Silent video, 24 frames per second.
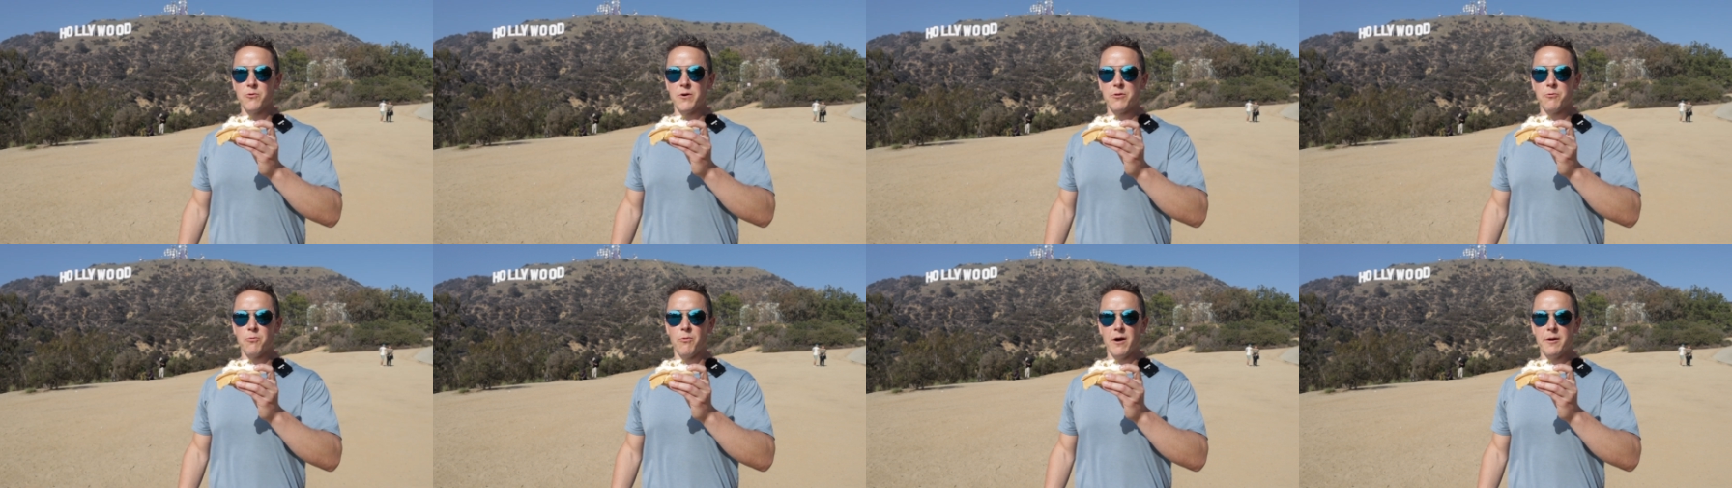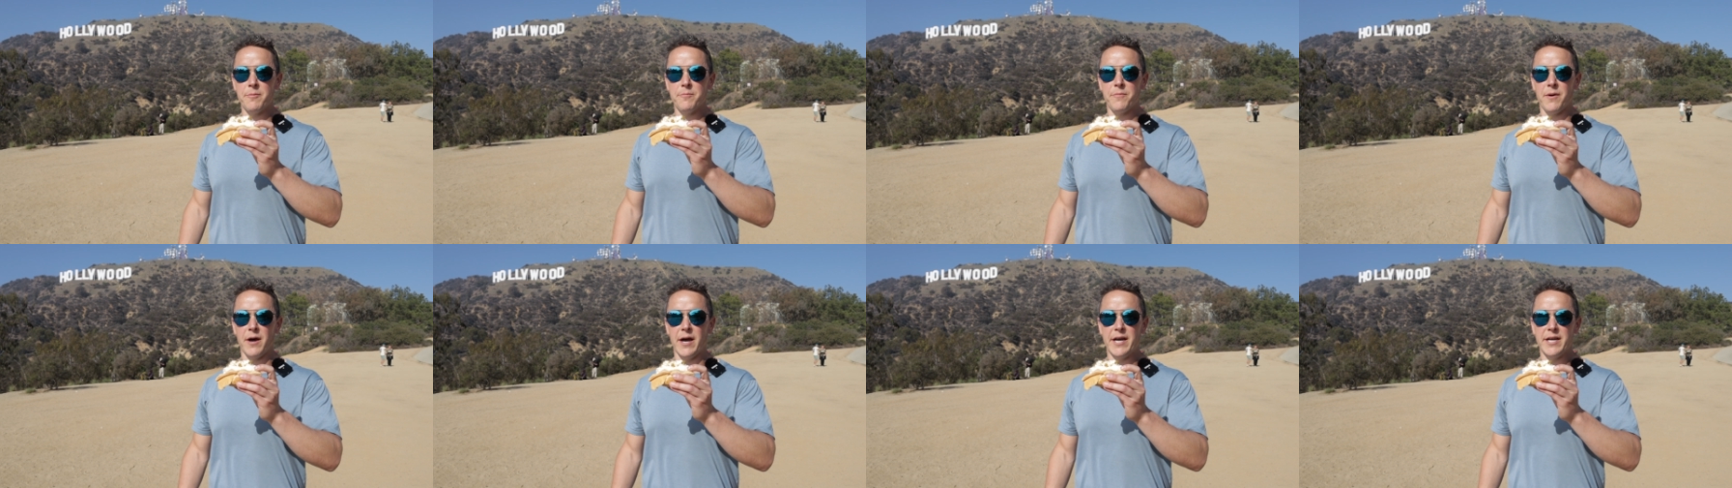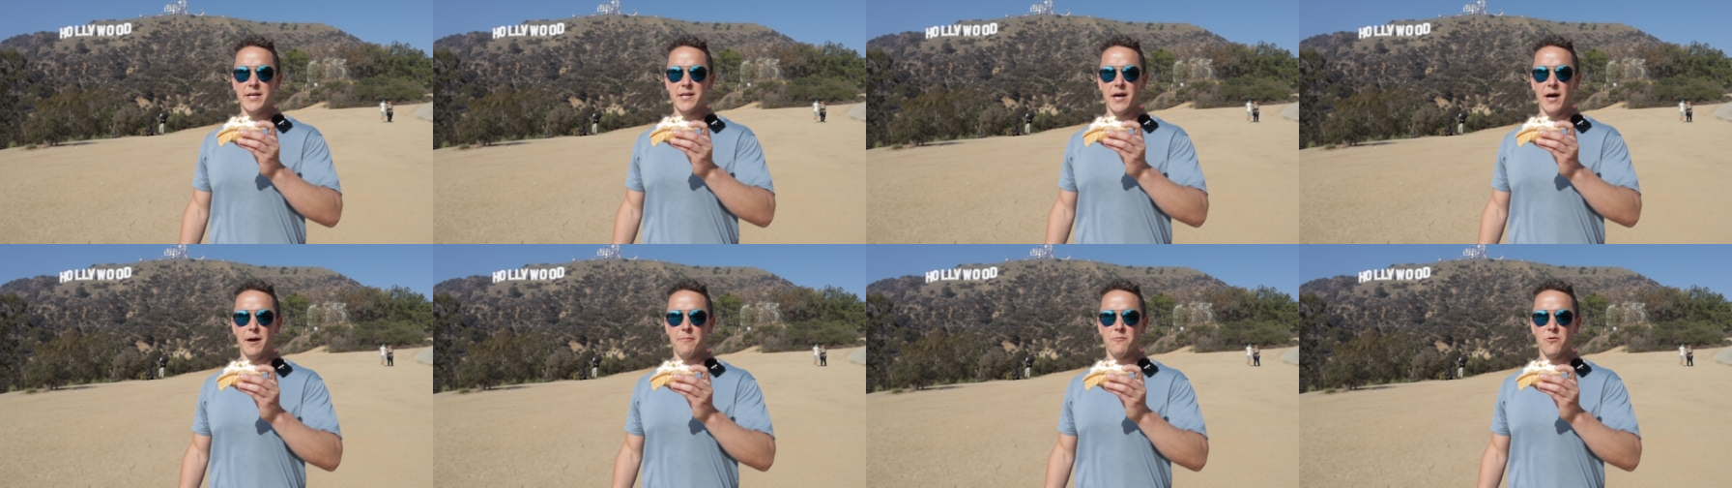with one
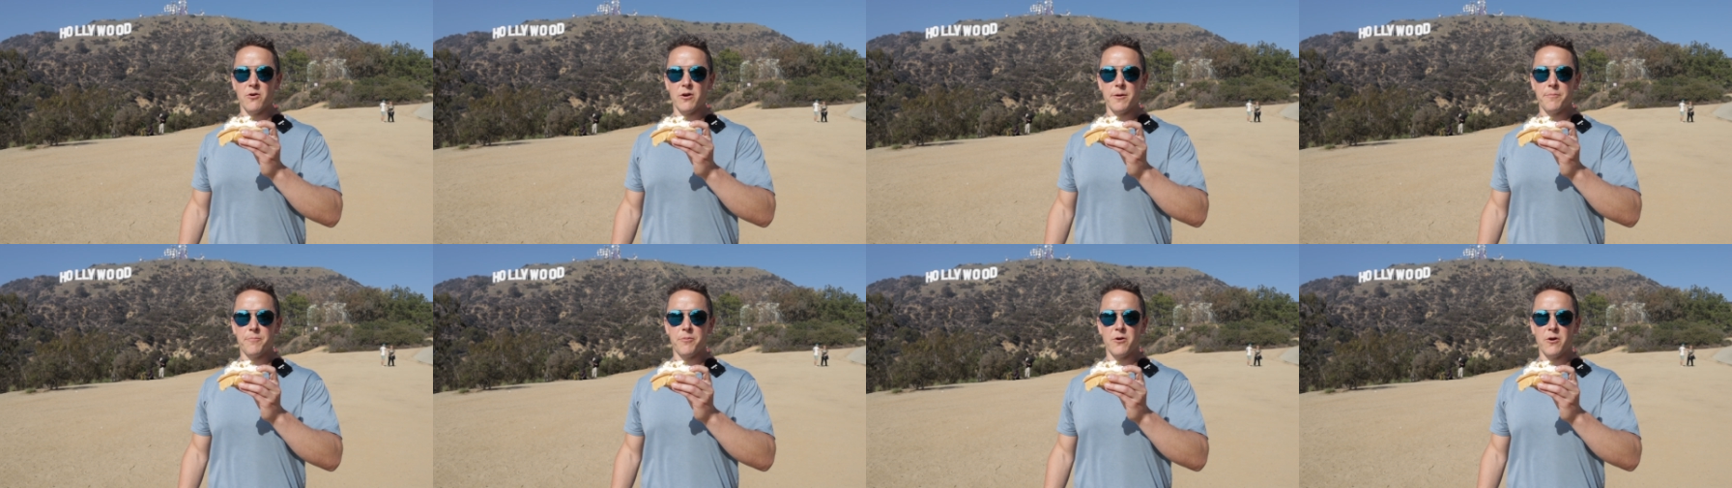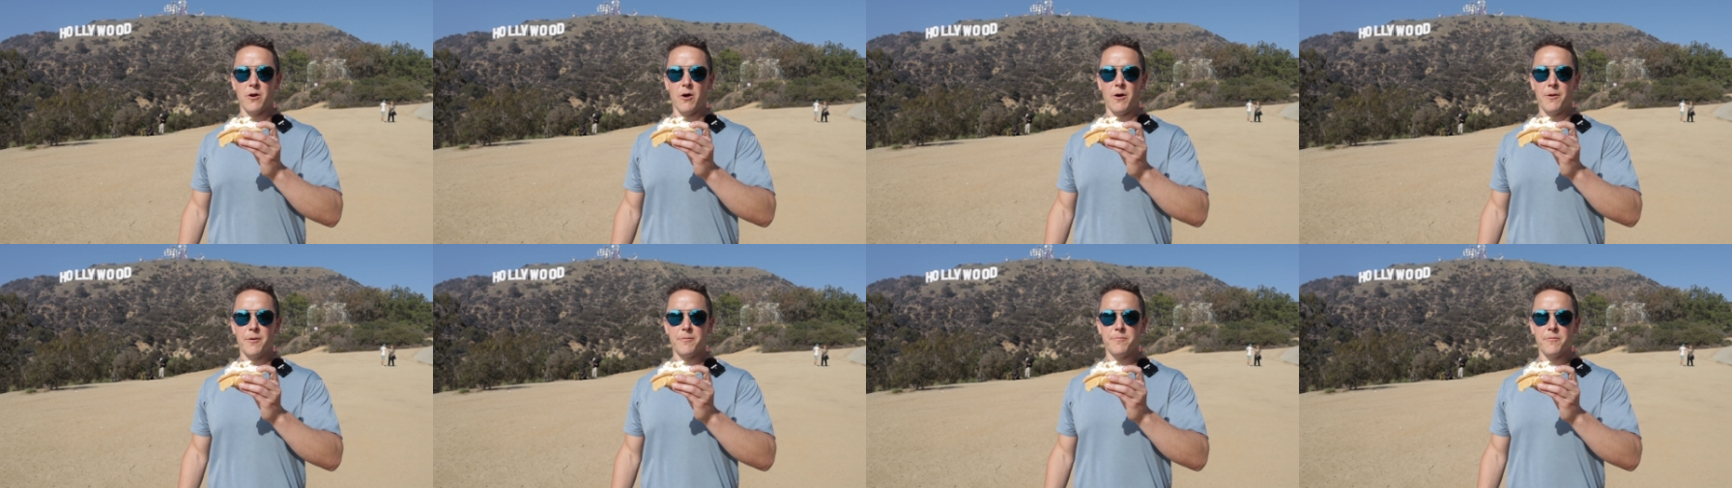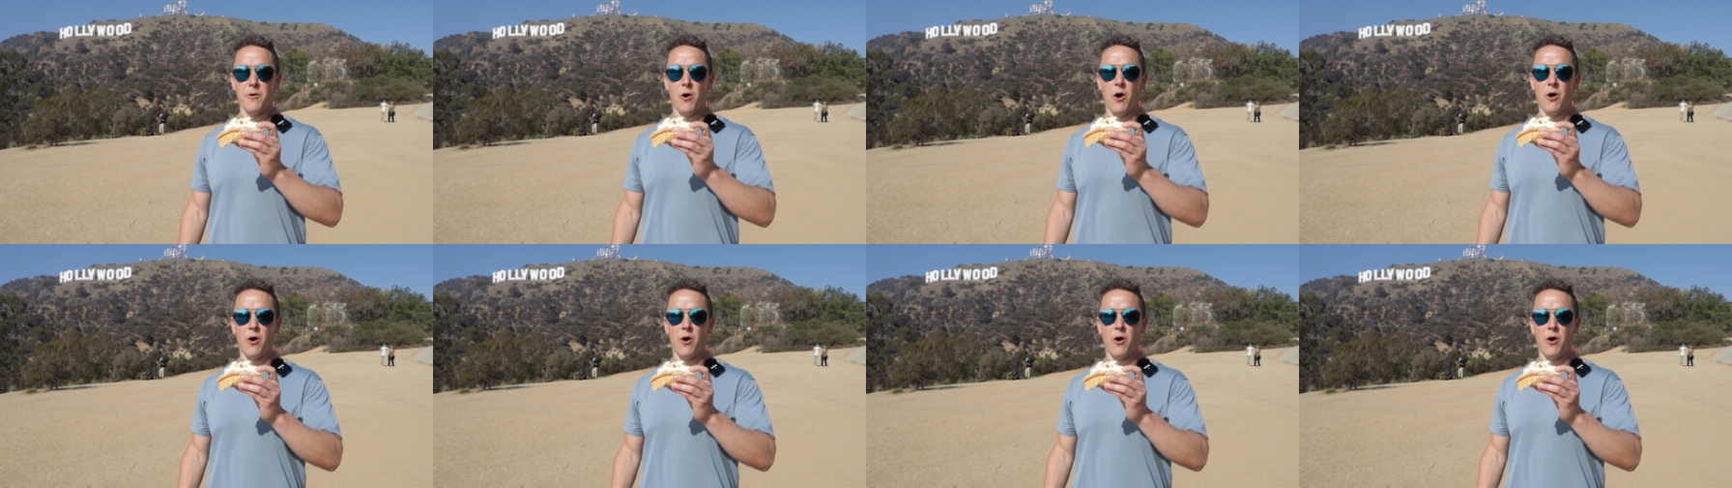bite, I'm gonna put on